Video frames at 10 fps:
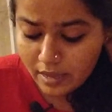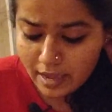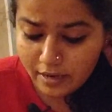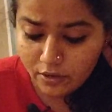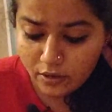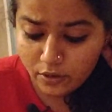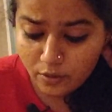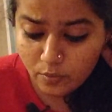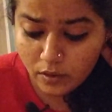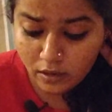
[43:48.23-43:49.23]
And you're
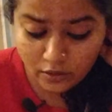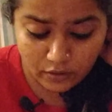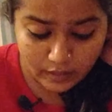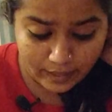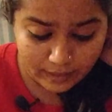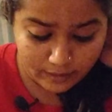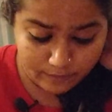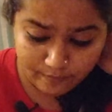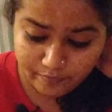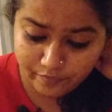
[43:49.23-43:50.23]
gonna work on like
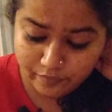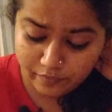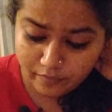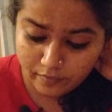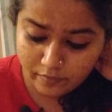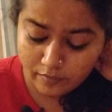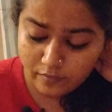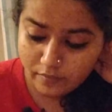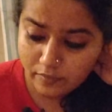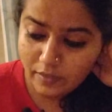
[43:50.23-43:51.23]

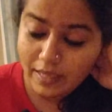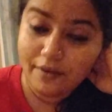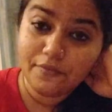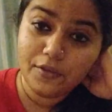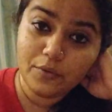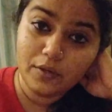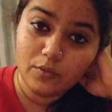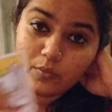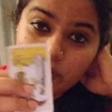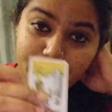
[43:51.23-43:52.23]
getting the
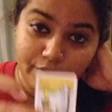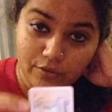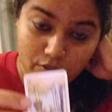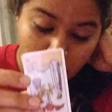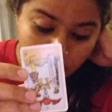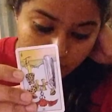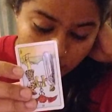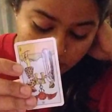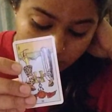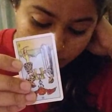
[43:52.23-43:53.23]
union within
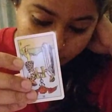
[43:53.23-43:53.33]
yourselves